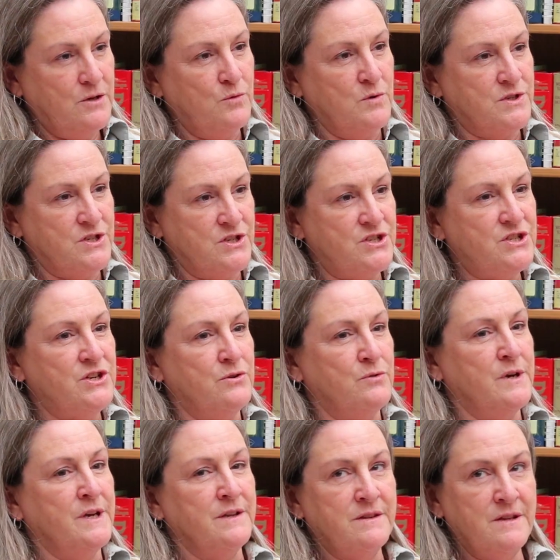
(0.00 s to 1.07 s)
which is
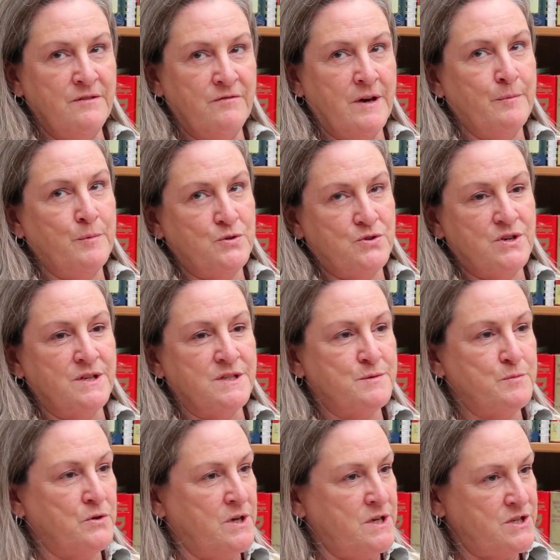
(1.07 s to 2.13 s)
showing the
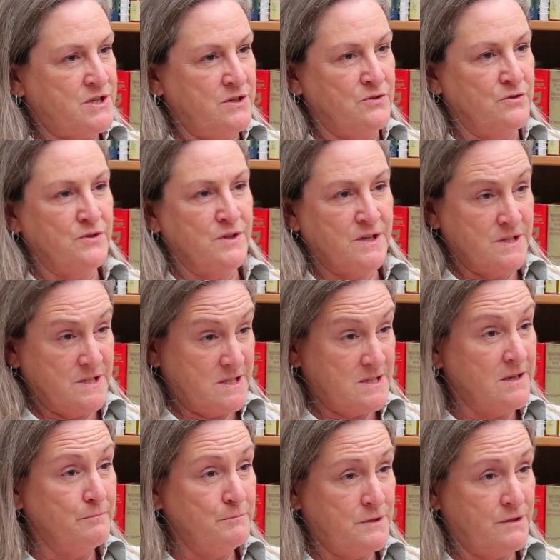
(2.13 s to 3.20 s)
evapotranspiration or the
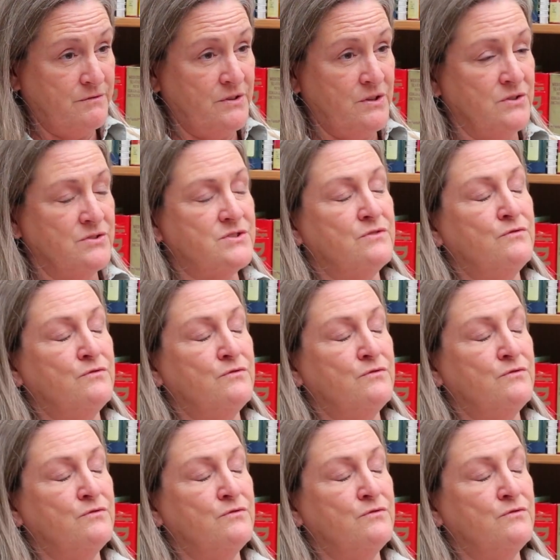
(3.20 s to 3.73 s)
consumptive use